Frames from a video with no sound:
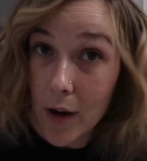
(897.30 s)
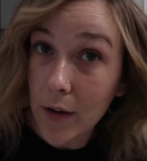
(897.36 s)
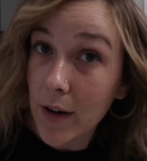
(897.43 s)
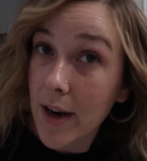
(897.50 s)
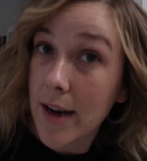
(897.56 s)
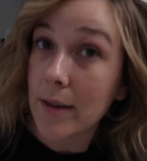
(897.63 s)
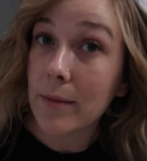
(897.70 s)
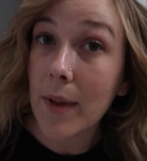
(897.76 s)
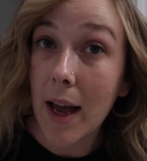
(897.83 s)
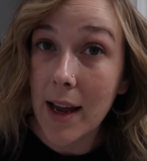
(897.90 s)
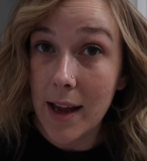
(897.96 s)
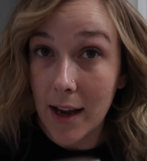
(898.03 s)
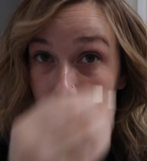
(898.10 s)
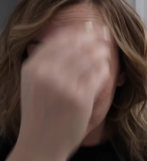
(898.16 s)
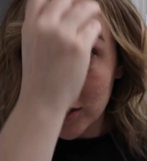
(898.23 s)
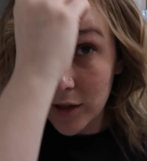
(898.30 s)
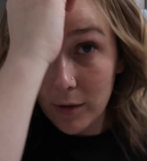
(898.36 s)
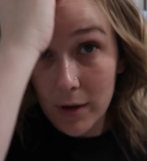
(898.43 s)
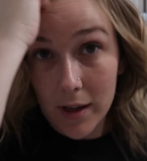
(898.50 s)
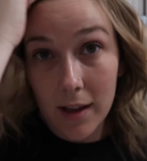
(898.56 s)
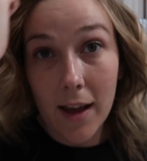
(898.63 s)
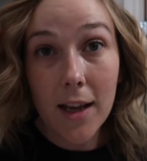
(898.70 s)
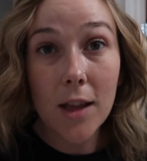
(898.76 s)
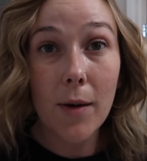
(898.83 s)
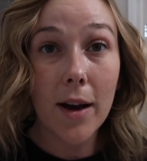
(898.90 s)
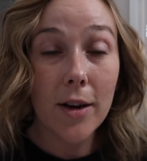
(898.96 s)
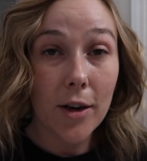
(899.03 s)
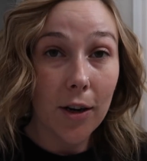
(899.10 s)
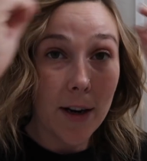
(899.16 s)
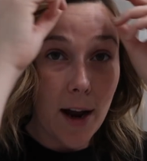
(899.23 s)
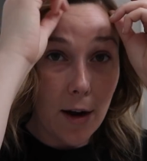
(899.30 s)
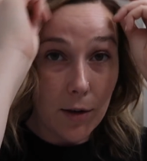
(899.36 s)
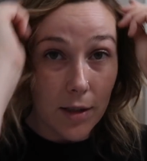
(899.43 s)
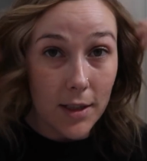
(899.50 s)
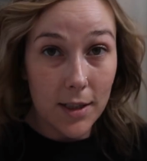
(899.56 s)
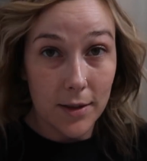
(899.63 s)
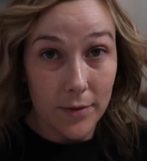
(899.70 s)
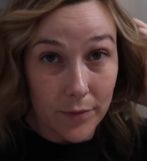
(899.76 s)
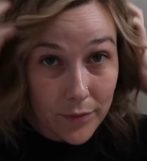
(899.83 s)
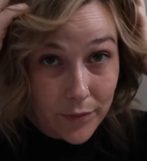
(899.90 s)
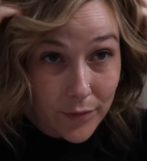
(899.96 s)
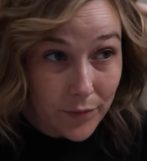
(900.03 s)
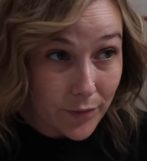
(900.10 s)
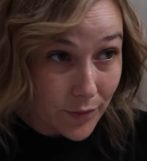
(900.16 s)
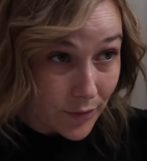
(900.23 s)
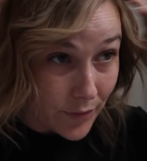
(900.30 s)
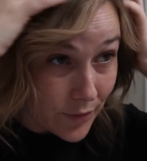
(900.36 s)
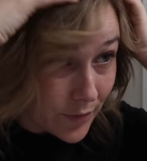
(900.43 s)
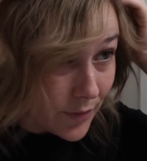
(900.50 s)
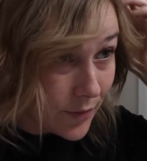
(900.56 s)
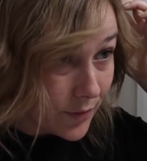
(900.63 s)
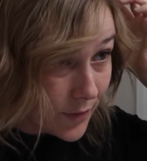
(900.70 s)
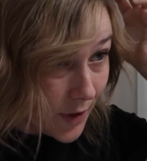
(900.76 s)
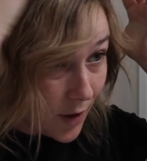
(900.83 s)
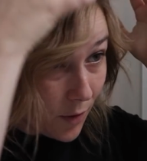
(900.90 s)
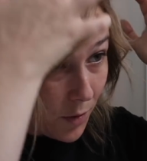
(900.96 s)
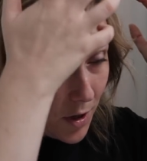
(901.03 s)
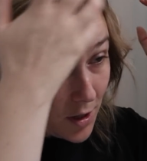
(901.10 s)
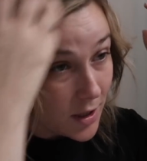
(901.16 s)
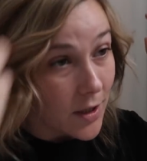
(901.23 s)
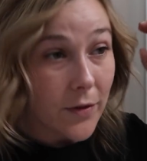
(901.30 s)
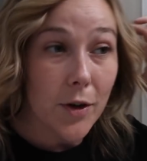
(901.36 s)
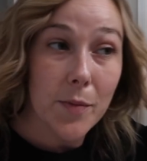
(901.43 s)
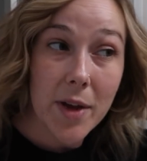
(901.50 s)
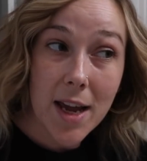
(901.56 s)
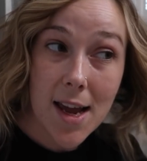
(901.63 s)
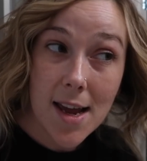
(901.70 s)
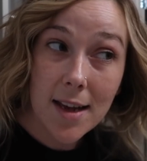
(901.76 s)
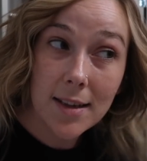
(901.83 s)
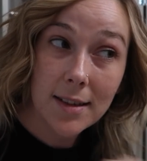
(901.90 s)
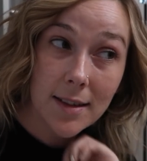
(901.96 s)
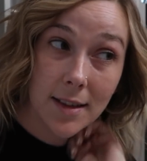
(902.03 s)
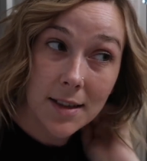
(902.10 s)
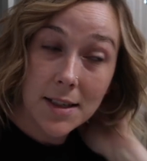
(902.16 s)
right, I actually really like the way it turned out. It works for me.